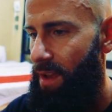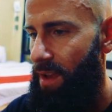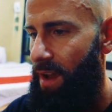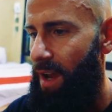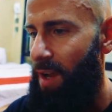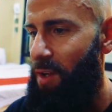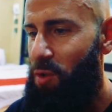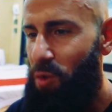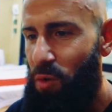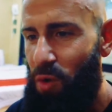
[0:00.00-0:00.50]

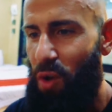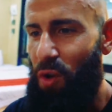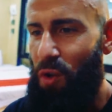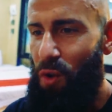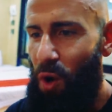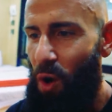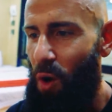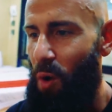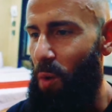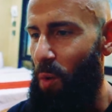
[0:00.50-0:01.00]
I do not
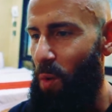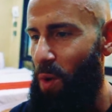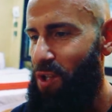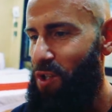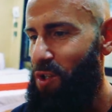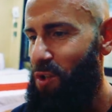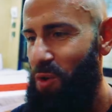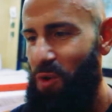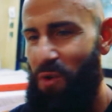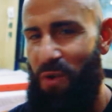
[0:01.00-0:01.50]
know
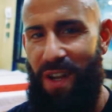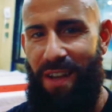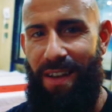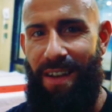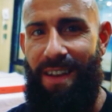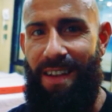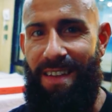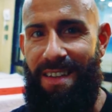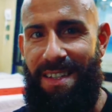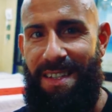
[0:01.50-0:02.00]
which nutrient
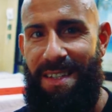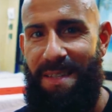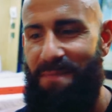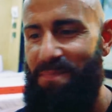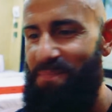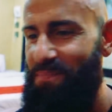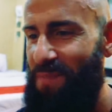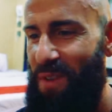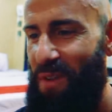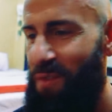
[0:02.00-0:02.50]
it is.
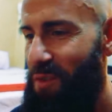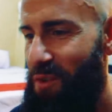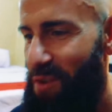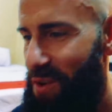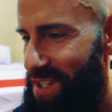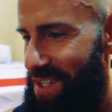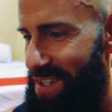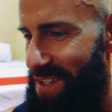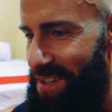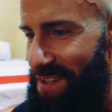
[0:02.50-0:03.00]
Of
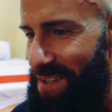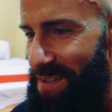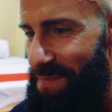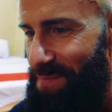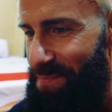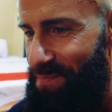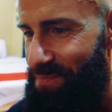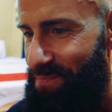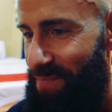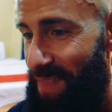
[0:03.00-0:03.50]
course not.
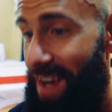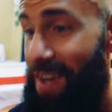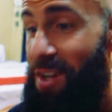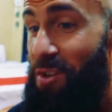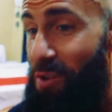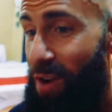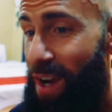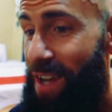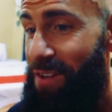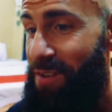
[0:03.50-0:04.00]
I
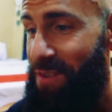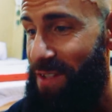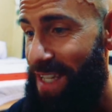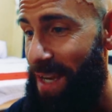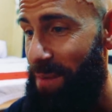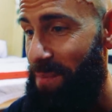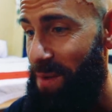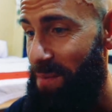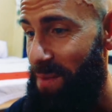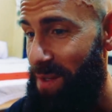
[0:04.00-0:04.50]
tried to
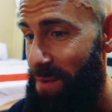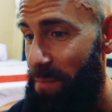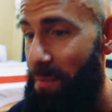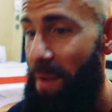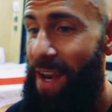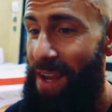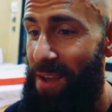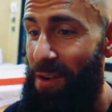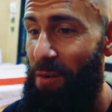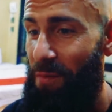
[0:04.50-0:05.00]
supplement
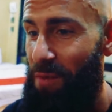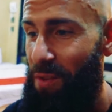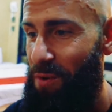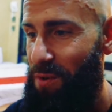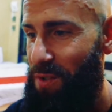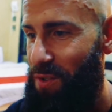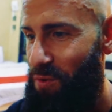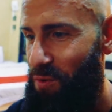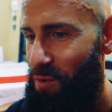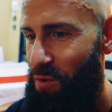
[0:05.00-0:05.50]
many of
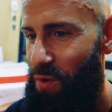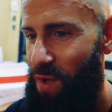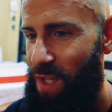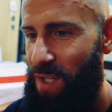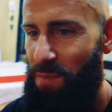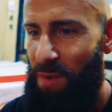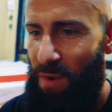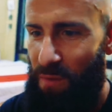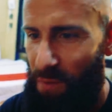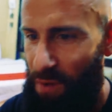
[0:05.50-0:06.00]
those
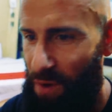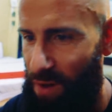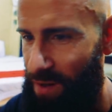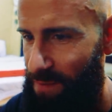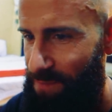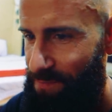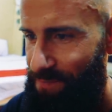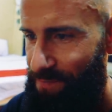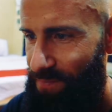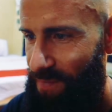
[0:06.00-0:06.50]
nutrients
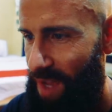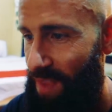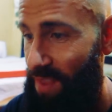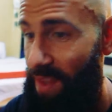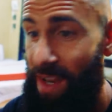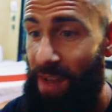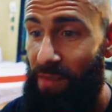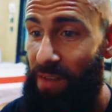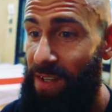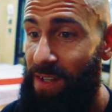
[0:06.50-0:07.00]
before and they
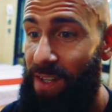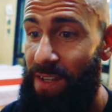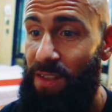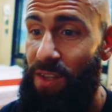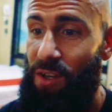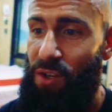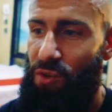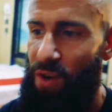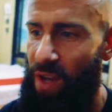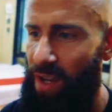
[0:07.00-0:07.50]
never did
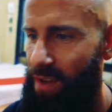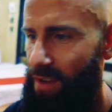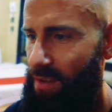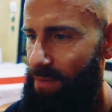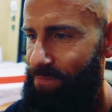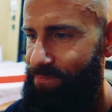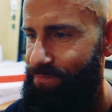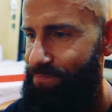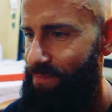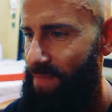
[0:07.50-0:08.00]
the trick.
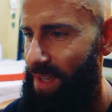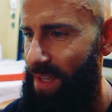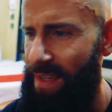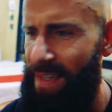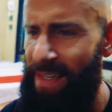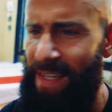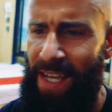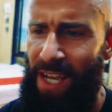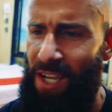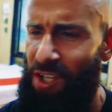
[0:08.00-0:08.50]

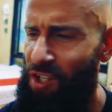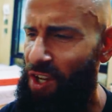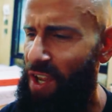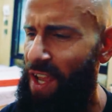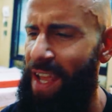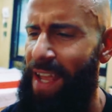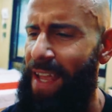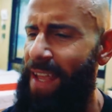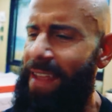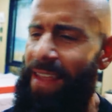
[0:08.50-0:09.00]

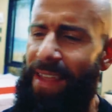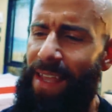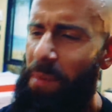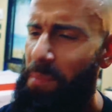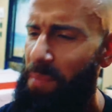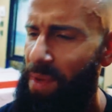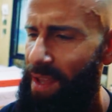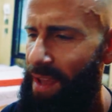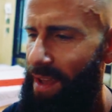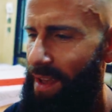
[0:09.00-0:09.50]
DHA,
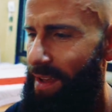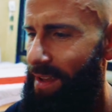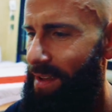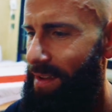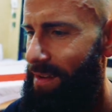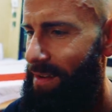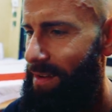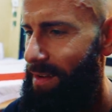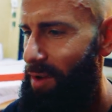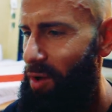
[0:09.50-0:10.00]
EPA,
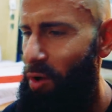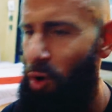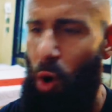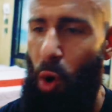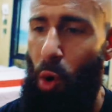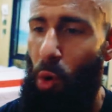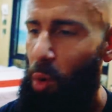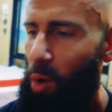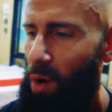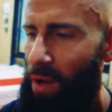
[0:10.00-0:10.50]

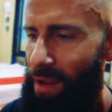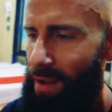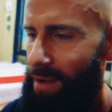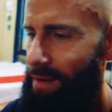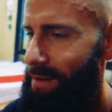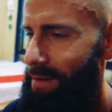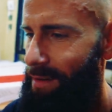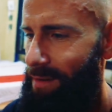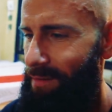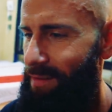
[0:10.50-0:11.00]

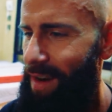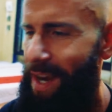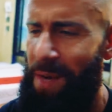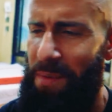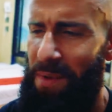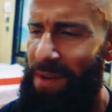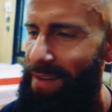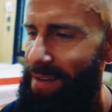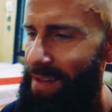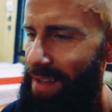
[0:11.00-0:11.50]
choline,
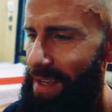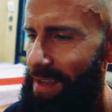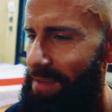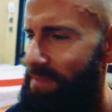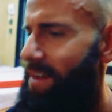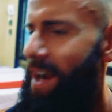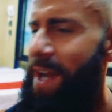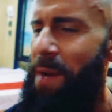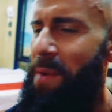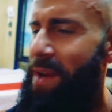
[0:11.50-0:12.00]
vitamin D,
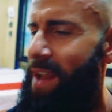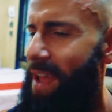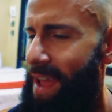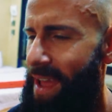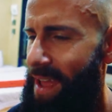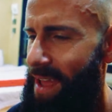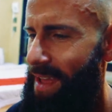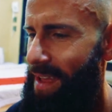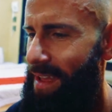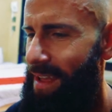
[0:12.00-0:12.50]
vitamin
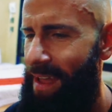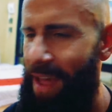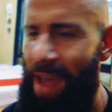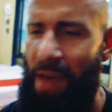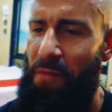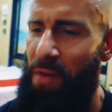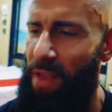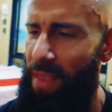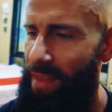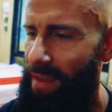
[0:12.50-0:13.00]
A,
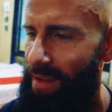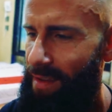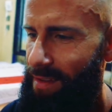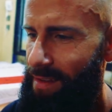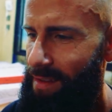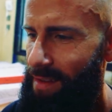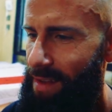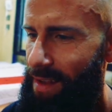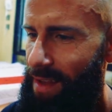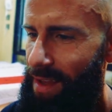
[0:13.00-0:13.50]
everything.
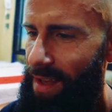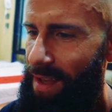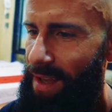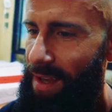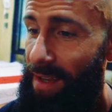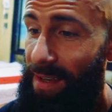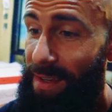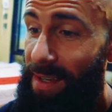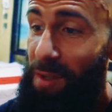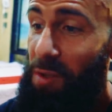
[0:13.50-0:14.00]

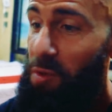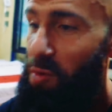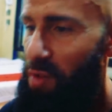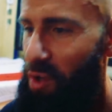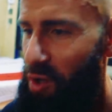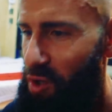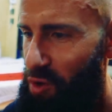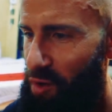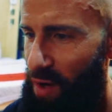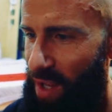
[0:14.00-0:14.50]
It didn't do
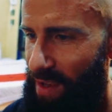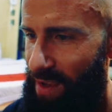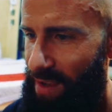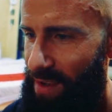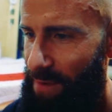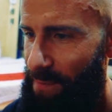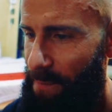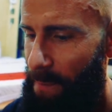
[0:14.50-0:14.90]
the trick.